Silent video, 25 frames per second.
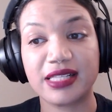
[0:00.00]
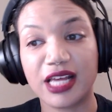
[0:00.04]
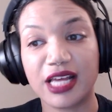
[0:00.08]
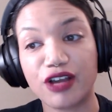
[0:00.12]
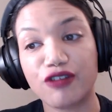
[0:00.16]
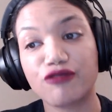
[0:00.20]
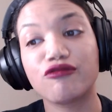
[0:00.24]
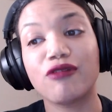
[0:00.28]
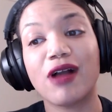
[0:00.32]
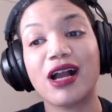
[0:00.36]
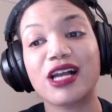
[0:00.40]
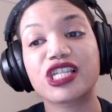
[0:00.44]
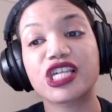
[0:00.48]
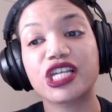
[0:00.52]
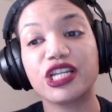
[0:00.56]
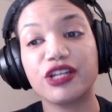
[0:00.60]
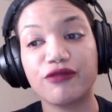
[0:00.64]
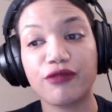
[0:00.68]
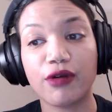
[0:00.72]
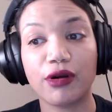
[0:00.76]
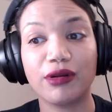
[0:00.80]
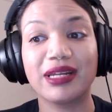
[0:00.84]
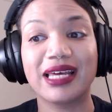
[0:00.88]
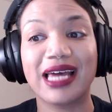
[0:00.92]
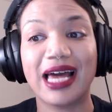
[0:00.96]
then gradually
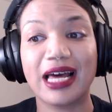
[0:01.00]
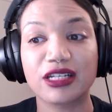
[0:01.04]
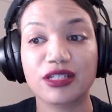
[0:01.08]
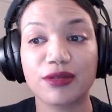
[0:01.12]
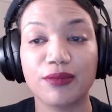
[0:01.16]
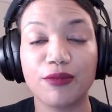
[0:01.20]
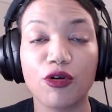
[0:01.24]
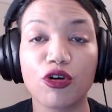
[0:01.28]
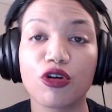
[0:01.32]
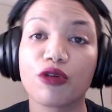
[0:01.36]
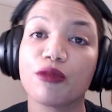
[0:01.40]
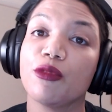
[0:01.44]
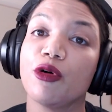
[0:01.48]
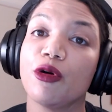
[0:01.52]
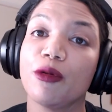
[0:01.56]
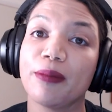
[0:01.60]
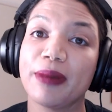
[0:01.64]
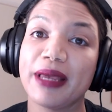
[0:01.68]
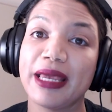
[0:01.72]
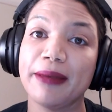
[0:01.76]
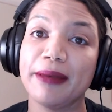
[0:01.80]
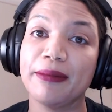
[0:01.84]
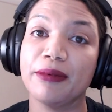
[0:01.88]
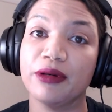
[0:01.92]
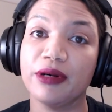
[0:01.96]
rolling out to more and more
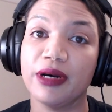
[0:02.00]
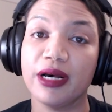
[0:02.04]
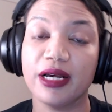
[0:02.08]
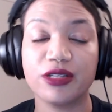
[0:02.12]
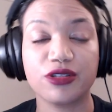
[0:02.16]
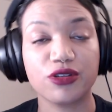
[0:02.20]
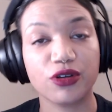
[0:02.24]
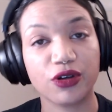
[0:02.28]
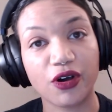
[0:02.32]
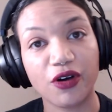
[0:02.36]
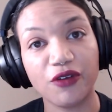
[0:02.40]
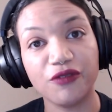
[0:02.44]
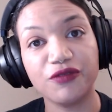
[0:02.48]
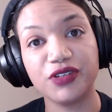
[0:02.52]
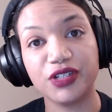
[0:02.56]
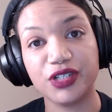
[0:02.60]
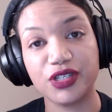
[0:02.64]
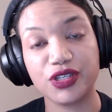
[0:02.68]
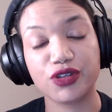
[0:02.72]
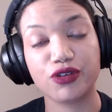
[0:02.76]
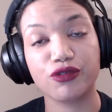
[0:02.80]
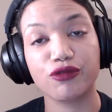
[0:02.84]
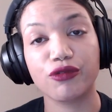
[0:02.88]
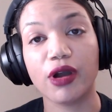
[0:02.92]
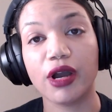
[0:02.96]
people as your
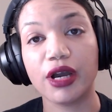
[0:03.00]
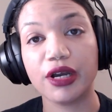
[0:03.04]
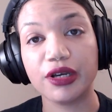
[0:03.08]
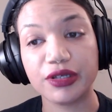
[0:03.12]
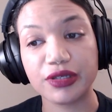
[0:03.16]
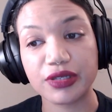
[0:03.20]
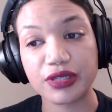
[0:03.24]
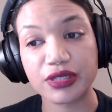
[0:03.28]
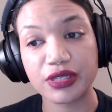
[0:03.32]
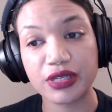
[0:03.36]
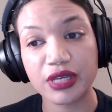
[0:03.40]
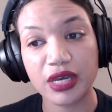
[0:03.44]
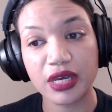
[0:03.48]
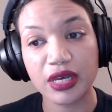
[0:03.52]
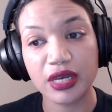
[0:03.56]
confidence grows.